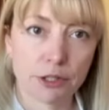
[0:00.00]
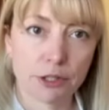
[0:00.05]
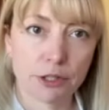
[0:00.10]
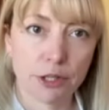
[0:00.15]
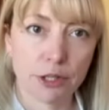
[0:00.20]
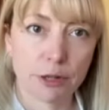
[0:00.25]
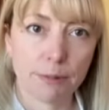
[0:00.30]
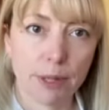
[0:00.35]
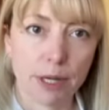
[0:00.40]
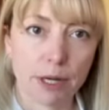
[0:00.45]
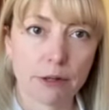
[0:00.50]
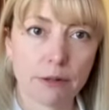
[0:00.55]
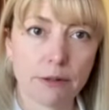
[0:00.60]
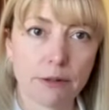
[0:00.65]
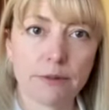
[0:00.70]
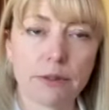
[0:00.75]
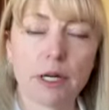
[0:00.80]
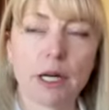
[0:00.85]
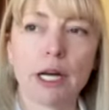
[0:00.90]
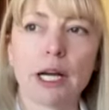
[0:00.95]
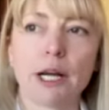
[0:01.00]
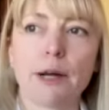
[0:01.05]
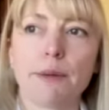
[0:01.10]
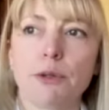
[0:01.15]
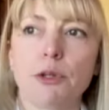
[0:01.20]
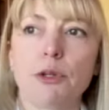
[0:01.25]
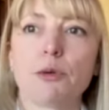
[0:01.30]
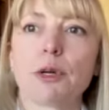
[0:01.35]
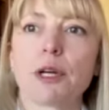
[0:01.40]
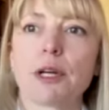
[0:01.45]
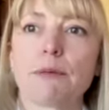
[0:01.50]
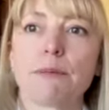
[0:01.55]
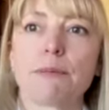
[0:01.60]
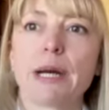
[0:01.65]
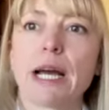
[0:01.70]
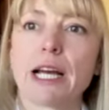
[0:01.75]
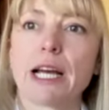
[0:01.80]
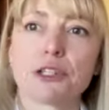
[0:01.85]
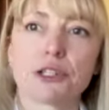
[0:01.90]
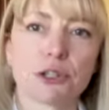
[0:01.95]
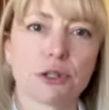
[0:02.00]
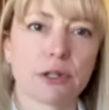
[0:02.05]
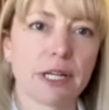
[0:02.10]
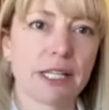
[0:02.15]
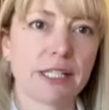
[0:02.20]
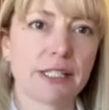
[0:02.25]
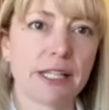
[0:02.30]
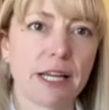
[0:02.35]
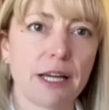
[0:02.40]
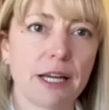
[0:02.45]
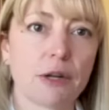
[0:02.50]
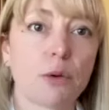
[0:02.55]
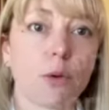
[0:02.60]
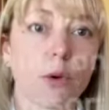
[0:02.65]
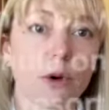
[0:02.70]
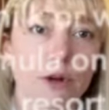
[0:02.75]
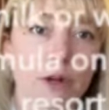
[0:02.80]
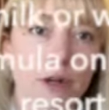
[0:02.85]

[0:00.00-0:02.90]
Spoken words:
into their bottle. You can pasteurize that or